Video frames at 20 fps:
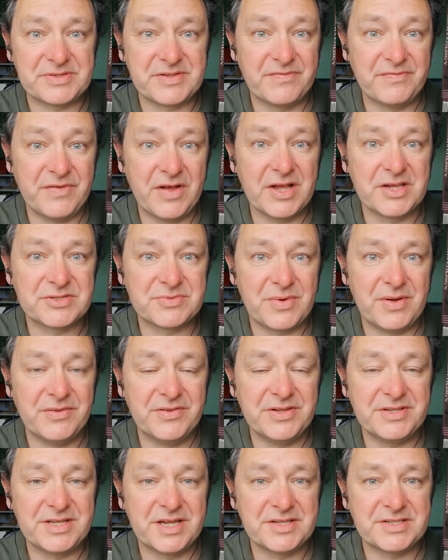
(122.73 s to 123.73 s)
the first one
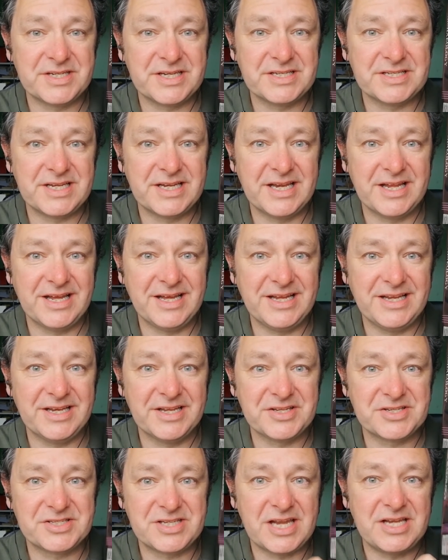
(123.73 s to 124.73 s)
that does it in a
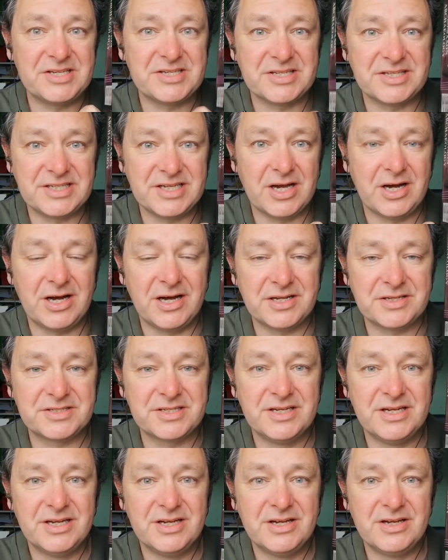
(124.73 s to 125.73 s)
state-of-the-art,
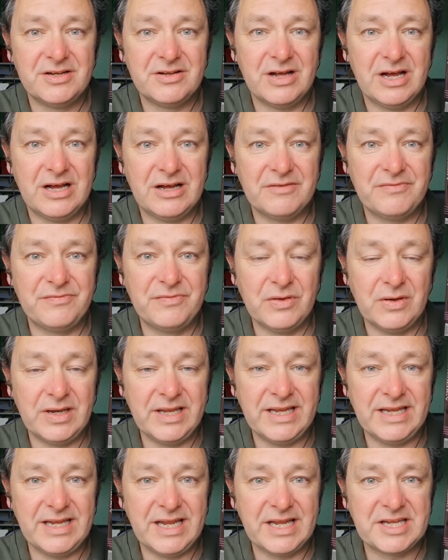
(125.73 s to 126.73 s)

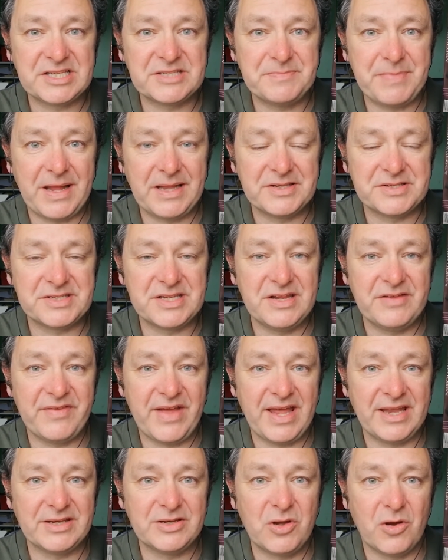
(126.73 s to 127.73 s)
fully expansive
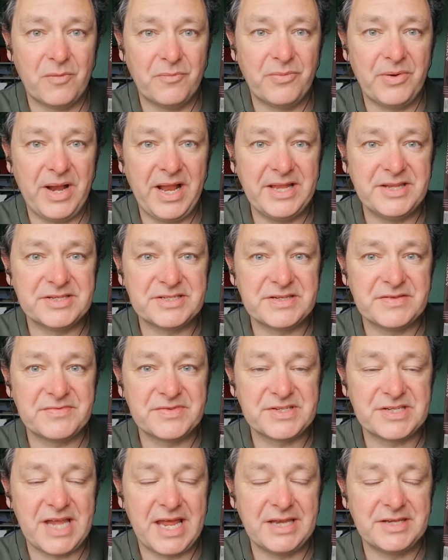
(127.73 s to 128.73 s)
and comprehensive
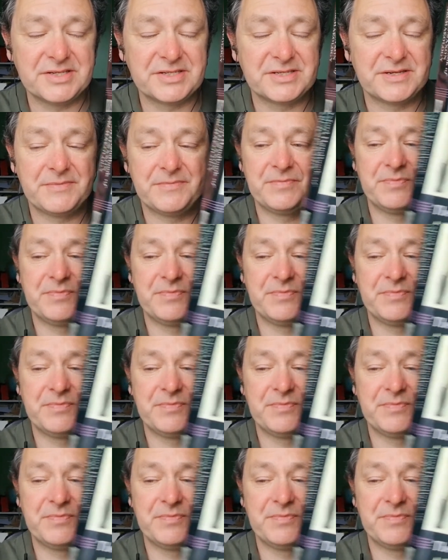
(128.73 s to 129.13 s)
sense.